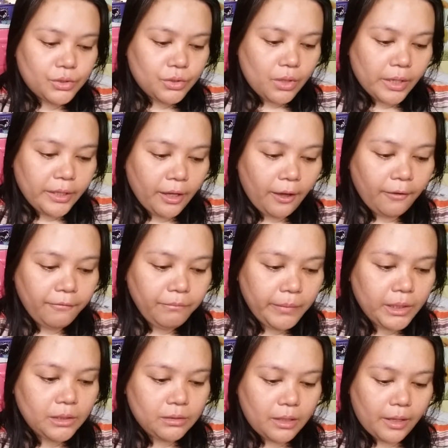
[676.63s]
So I have
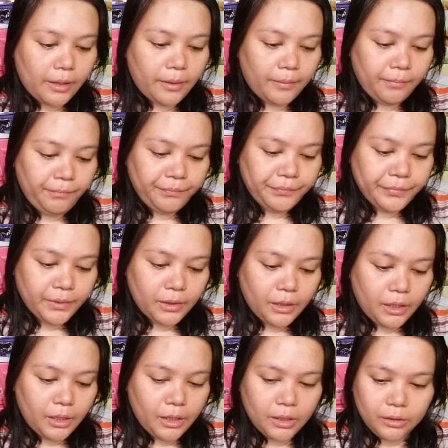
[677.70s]
made them
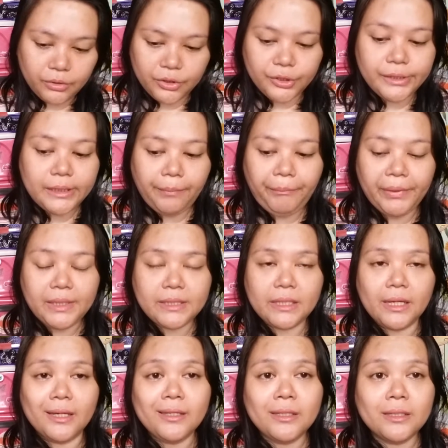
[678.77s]
in 30
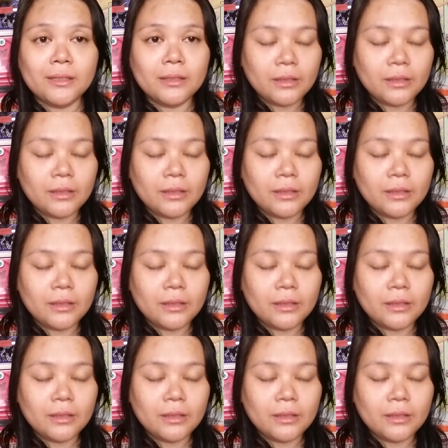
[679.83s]
pieces.